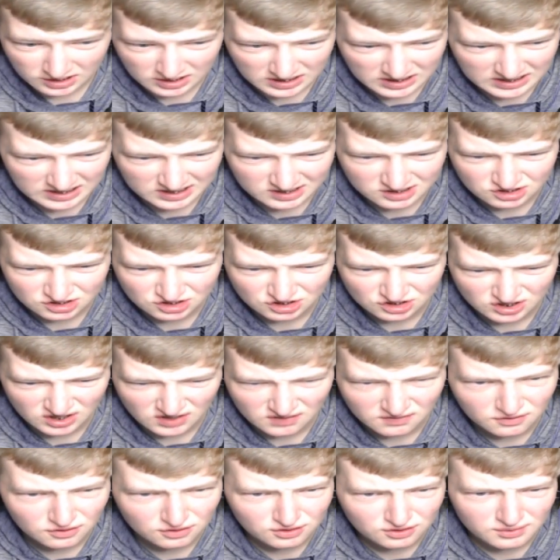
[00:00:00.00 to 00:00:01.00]
we need a
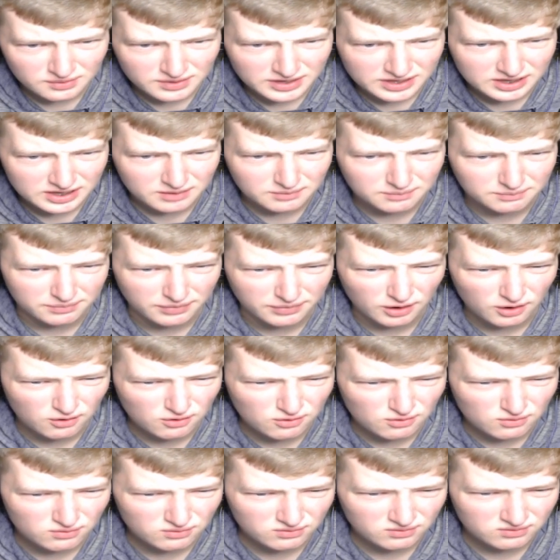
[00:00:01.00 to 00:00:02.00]
shovel to make a
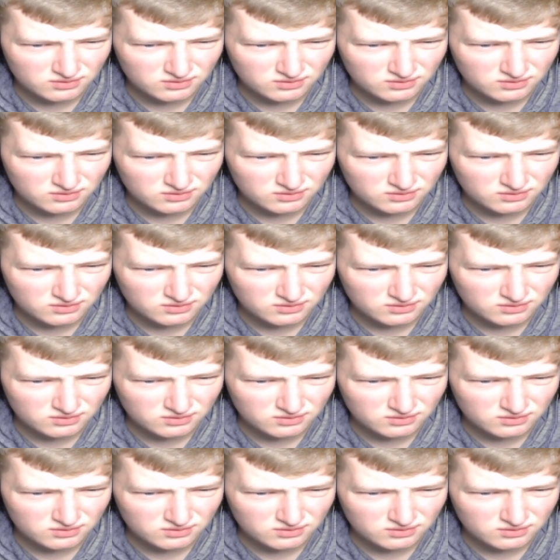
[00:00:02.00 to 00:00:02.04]
boat.